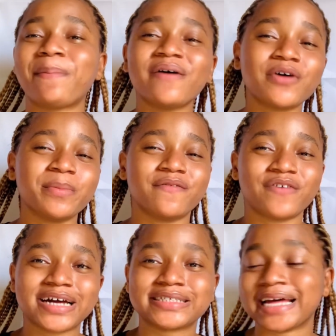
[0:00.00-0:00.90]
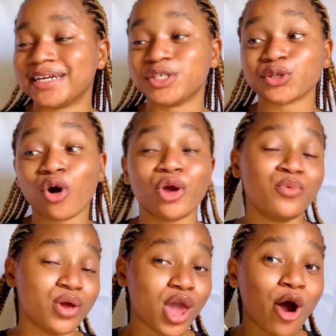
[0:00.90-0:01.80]
apart from the fact that this oil
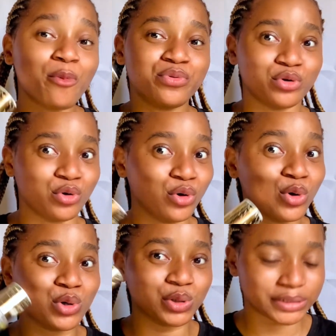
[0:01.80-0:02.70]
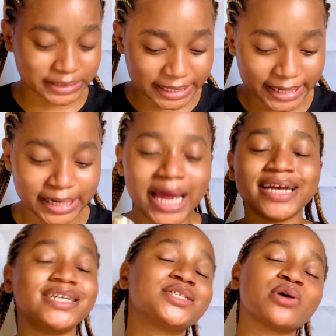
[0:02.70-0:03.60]
will help you glow your skin,
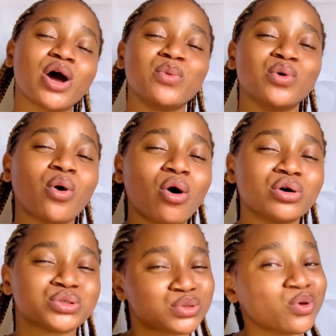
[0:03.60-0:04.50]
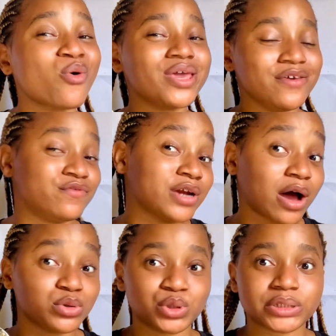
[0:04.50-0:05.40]
this oil will also even
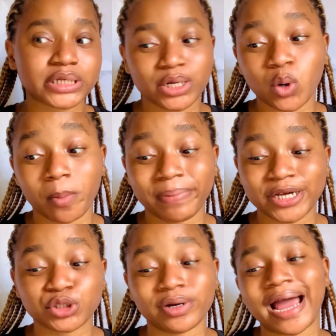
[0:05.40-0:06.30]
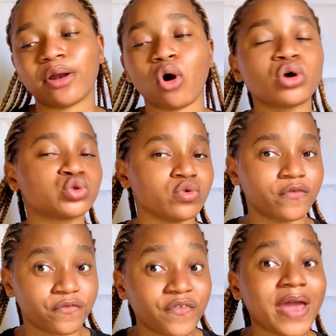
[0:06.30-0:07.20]
out your skin complexion and
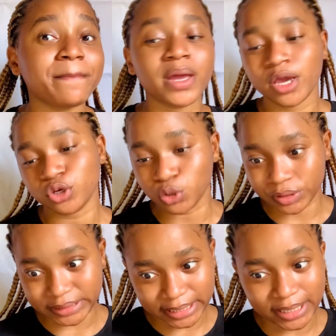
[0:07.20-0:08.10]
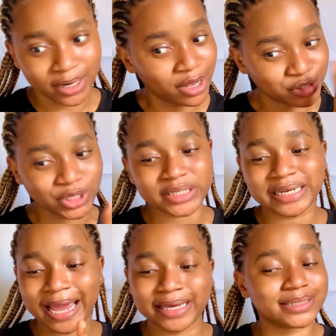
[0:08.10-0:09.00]
also firm your skin.
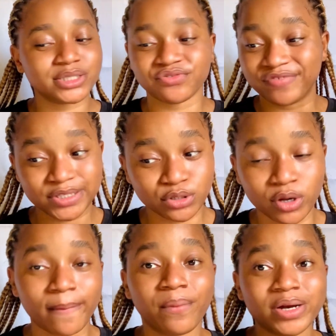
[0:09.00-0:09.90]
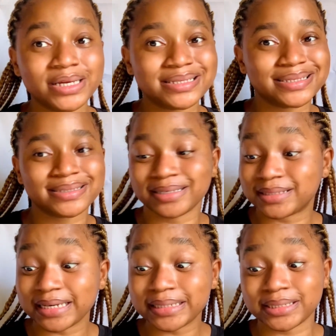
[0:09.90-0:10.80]
Just like it is written on the body, it is,
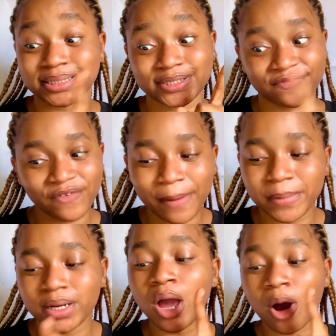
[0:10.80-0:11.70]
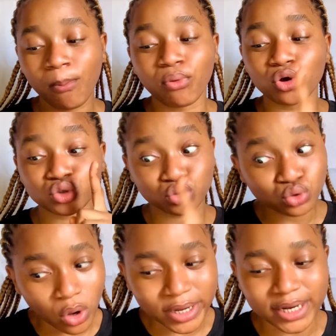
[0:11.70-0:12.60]
it says it is firming plus
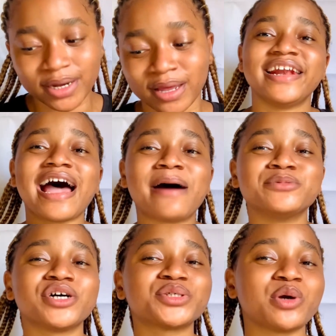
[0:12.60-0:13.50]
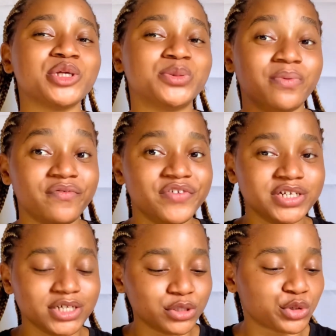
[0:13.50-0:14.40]
toning. Now, I'm just going to be
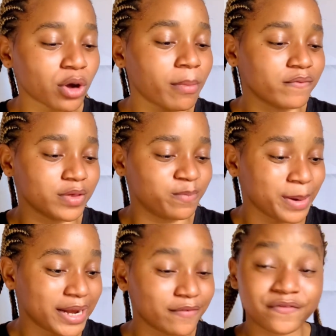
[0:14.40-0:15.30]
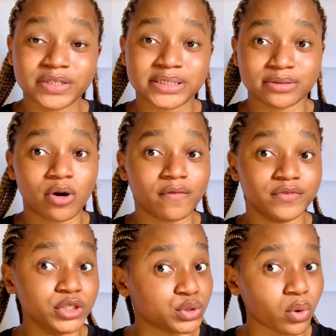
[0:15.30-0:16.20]
reading some of the benefits
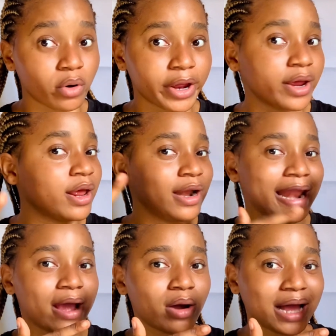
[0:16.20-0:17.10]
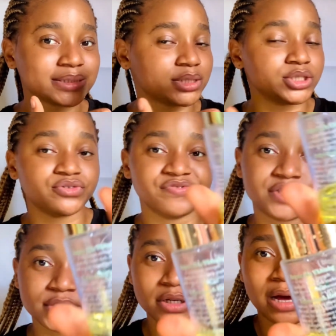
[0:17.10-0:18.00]
of this oil, like as it is
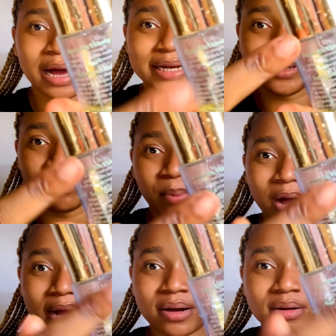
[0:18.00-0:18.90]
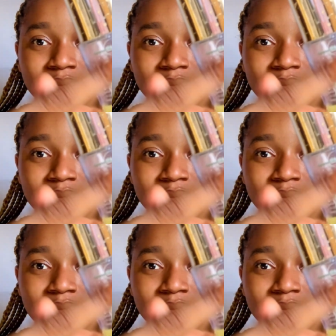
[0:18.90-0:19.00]
written at the back